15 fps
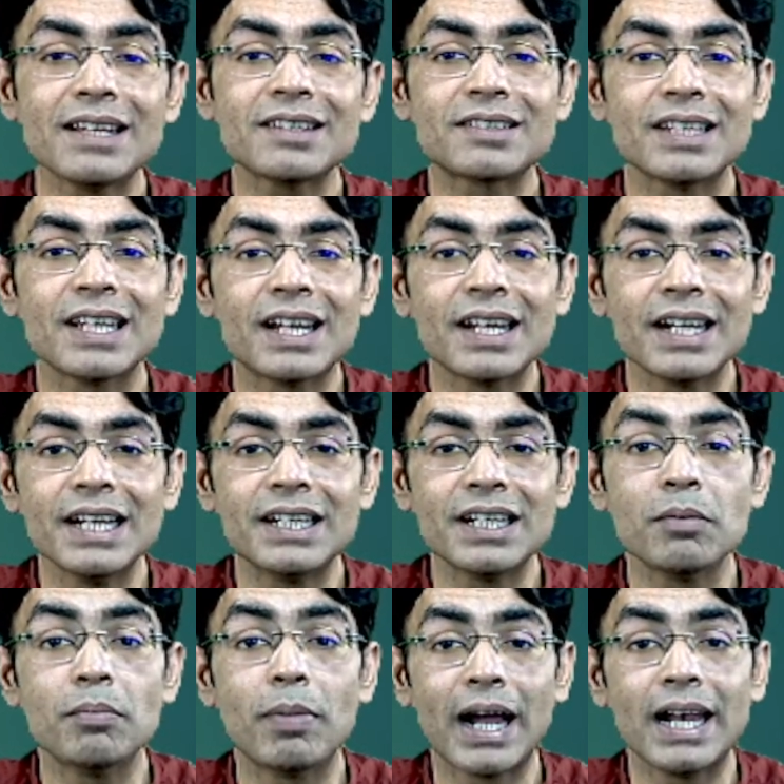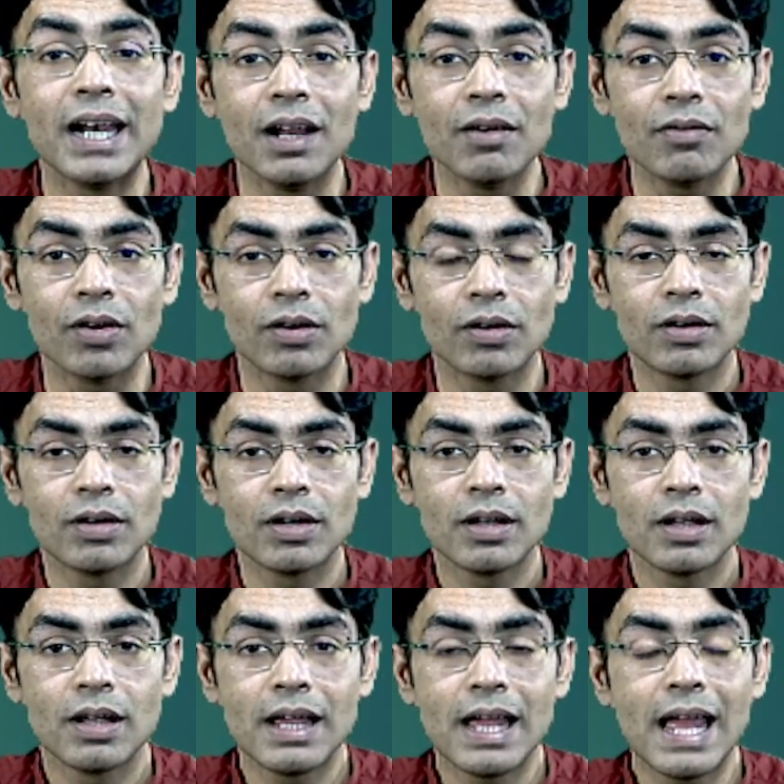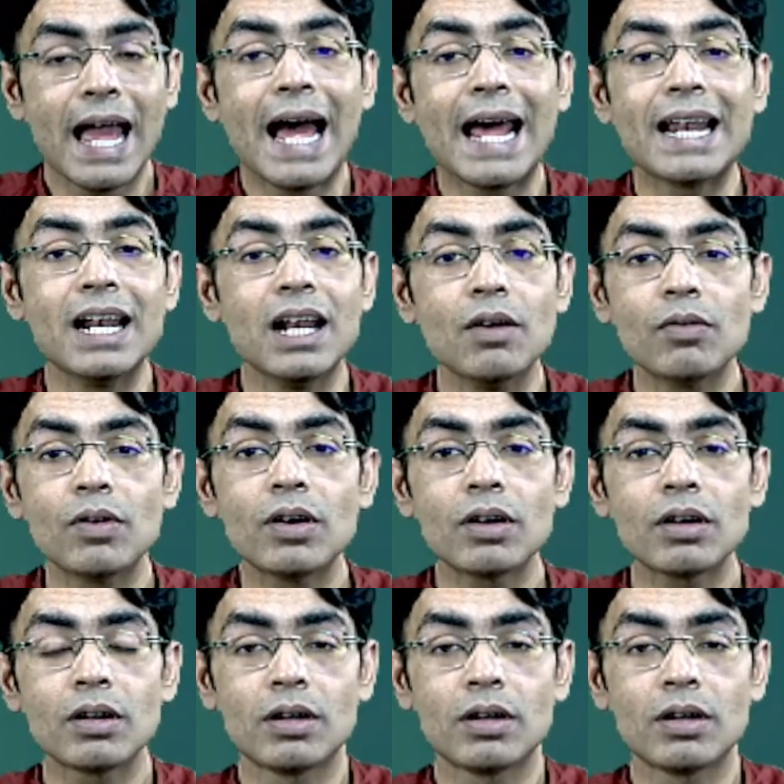secreted by liver, and liver